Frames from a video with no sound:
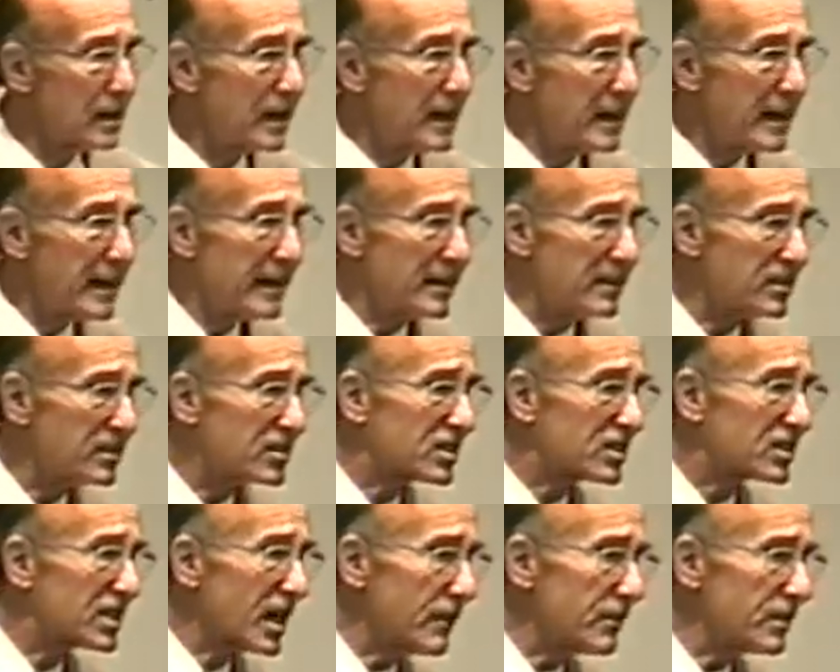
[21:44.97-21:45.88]
he
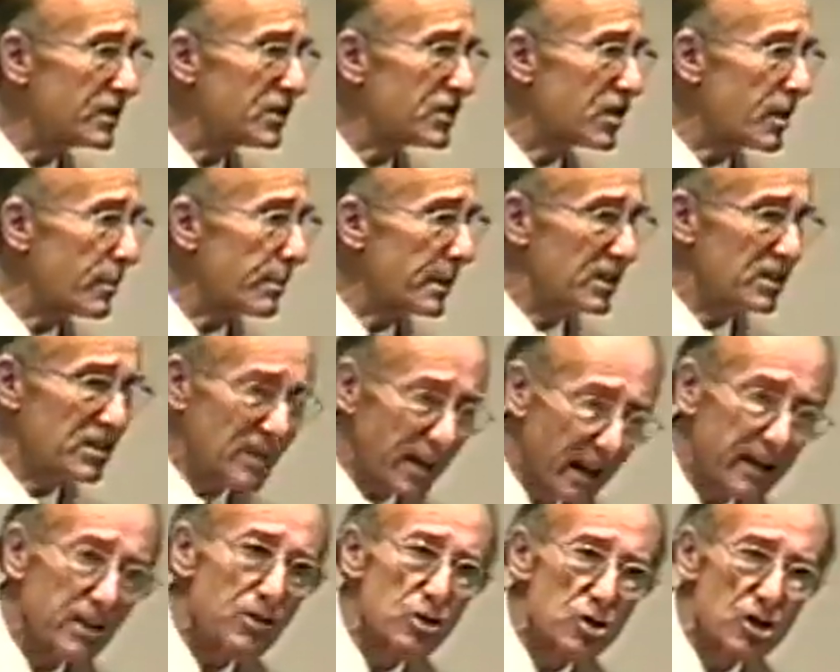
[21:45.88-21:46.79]
discovers the
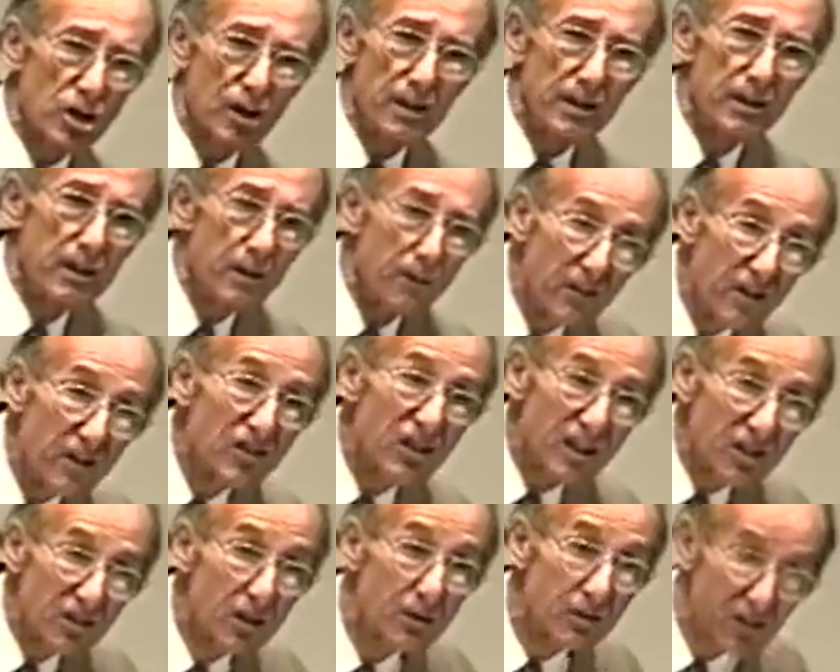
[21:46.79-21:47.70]
potential in the
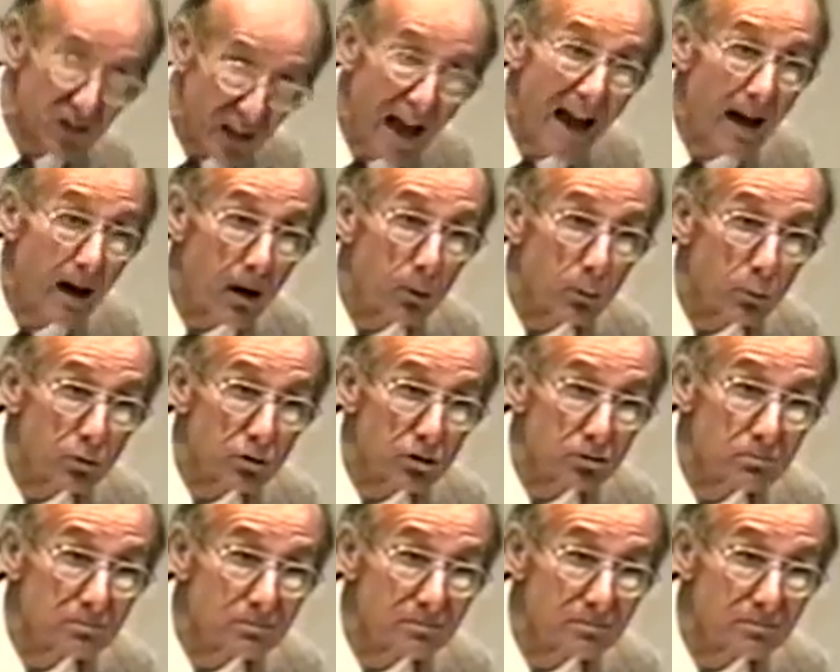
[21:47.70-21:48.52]
physics of sound.